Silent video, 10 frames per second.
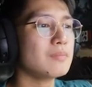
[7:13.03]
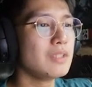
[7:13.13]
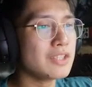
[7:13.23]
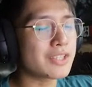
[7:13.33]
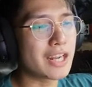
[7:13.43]

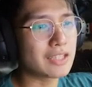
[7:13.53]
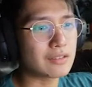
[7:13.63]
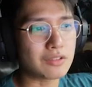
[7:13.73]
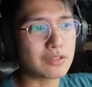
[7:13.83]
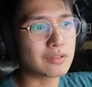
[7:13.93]
slot
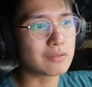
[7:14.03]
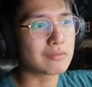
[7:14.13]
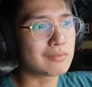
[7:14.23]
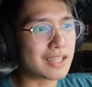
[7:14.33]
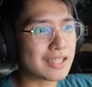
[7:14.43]
or
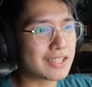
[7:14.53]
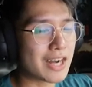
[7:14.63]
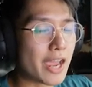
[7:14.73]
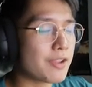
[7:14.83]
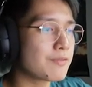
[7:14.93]
disk
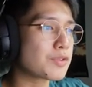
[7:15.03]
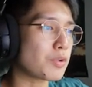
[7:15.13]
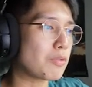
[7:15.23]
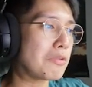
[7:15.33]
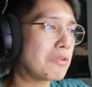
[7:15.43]
drive,
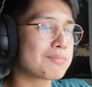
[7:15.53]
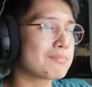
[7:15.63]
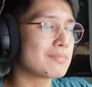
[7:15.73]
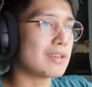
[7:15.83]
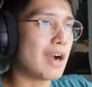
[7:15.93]
so
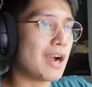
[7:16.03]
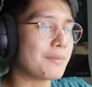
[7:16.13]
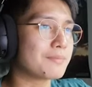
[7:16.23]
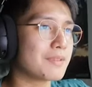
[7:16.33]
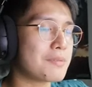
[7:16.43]
ah,
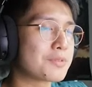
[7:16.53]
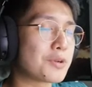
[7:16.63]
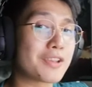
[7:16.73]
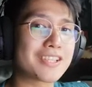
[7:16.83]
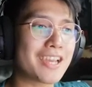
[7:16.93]
I'm
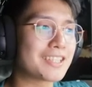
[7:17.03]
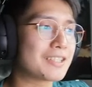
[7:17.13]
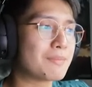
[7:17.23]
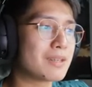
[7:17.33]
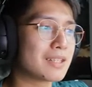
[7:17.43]
so
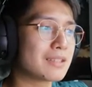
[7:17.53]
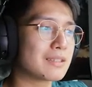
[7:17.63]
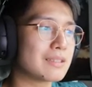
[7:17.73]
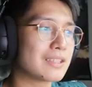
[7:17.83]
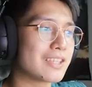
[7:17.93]
excited. But
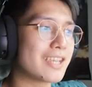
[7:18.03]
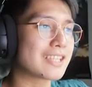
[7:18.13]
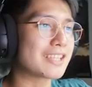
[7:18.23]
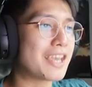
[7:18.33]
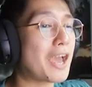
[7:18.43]
the thing
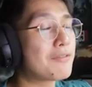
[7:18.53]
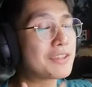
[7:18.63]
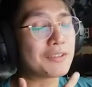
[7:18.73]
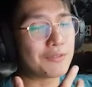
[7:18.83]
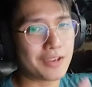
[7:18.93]
is, they
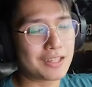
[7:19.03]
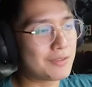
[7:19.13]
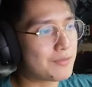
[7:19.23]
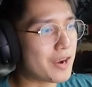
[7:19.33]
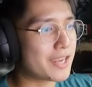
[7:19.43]
haven't unveiled
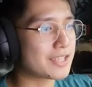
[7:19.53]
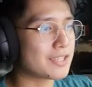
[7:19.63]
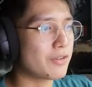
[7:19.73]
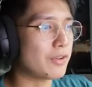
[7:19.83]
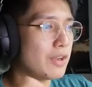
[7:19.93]
the price.
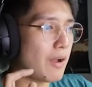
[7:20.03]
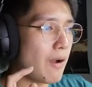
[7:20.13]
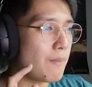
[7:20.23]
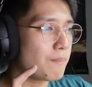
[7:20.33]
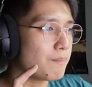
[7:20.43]

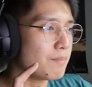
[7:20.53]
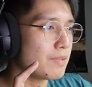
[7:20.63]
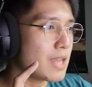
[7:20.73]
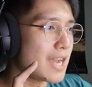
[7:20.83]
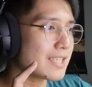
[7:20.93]
Um,
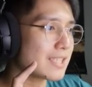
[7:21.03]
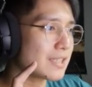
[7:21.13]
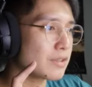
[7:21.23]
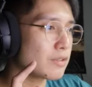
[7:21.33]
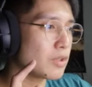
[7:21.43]
last
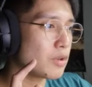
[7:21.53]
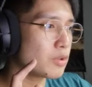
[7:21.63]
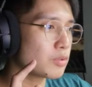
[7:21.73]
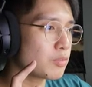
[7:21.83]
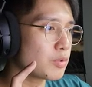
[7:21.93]

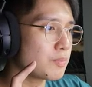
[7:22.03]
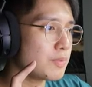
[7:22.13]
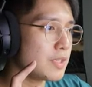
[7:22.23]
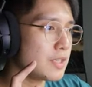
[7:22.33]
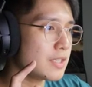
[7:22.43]
note would
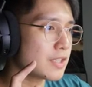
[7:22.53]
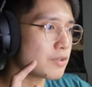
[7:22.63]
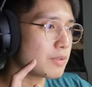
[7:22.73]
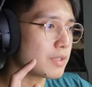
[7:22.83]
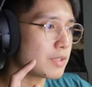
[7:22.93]
be this one